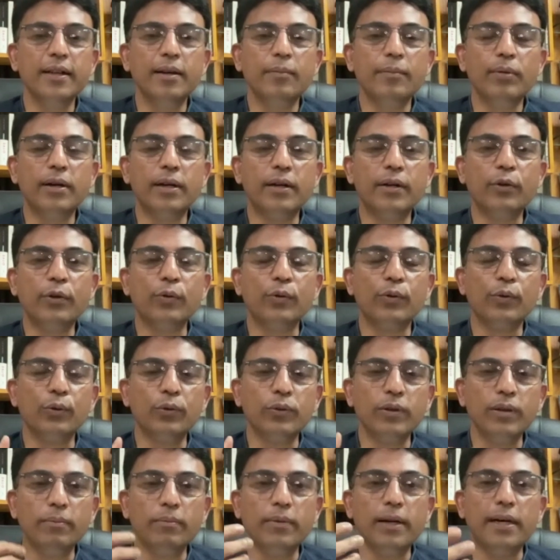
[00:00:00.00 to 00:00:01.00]
but to do
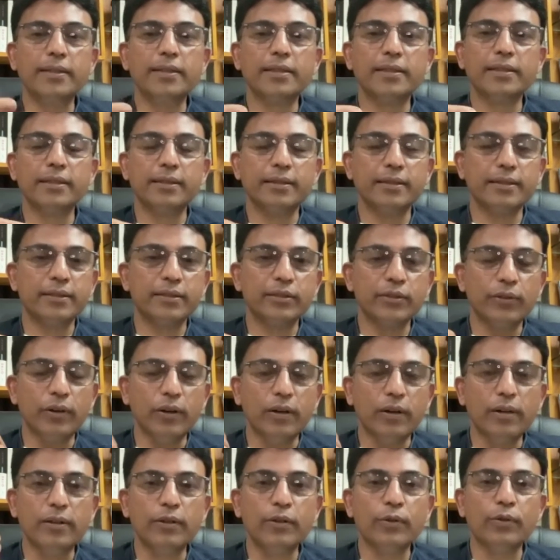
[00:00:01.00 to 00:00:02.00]
the masters
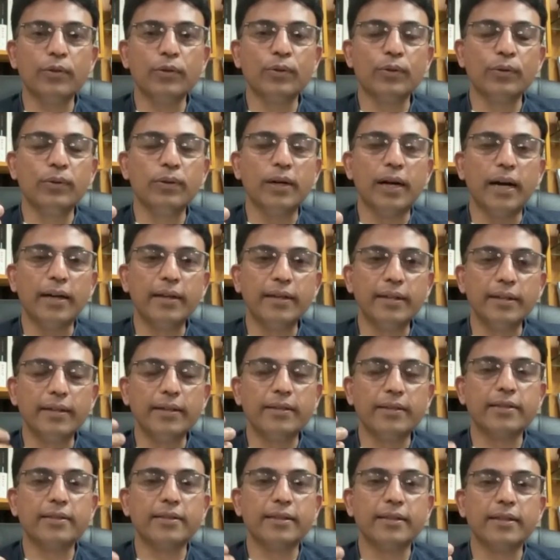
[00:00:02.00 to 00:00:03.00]
or to do higher
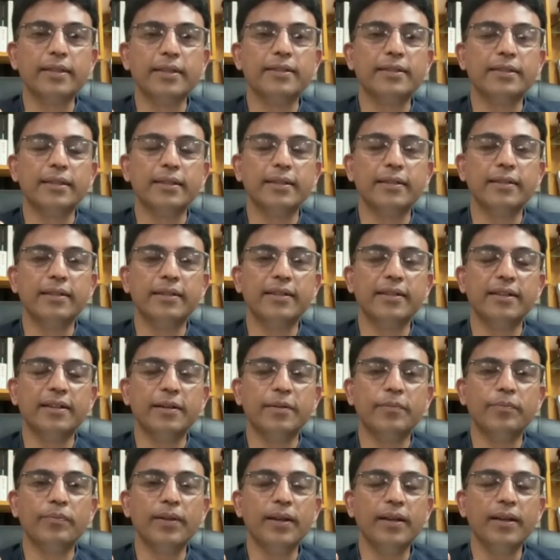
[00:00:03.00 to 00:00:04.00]
studies in
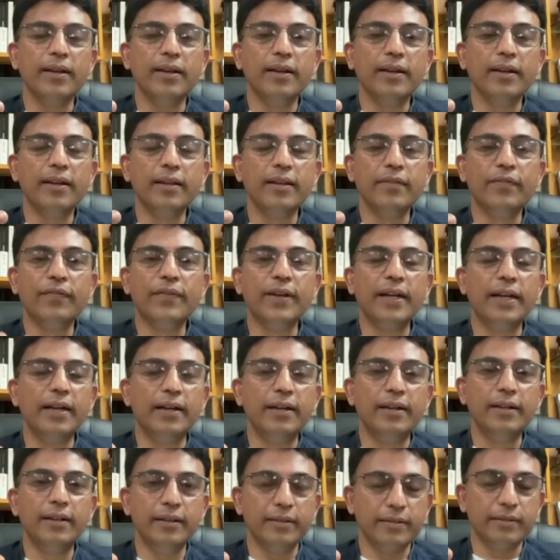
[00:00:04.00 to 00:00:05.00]
the field,